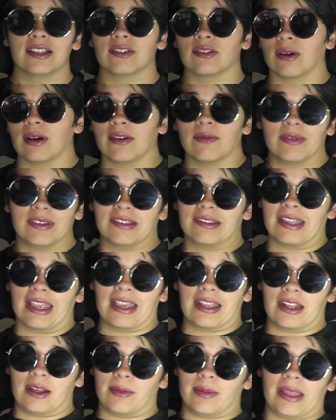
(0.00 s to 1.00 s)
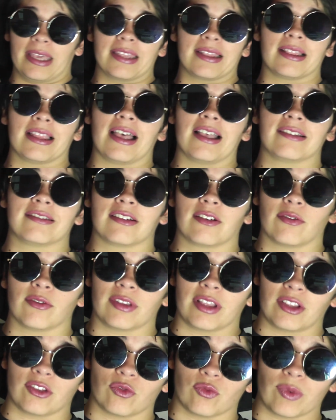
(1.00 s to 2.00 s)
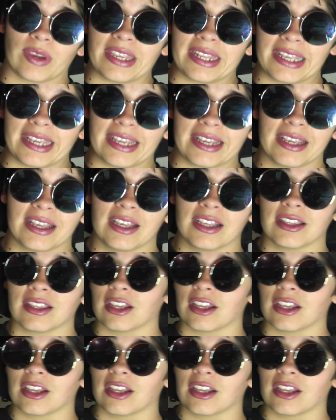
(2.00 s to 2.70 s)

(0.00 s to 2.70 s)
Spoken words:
So I've been staying up late the last several nights reading,